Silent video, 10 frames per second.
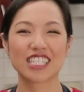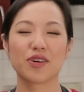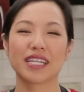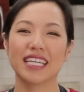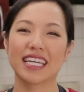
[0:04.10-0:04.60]

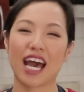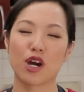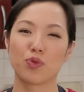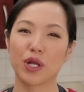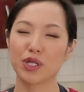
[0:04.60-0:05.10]
Sawadee
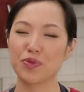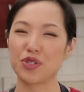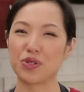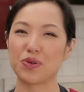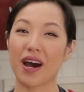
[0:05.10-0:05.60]
ka! Welcome
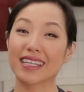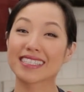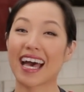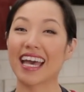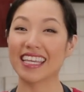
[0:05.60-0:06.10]
to Hot
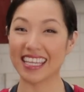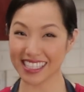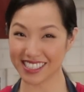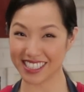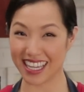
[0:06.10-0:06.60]
Thai
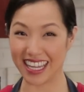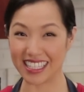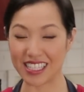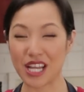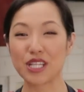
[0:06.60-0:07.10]
Kitchen.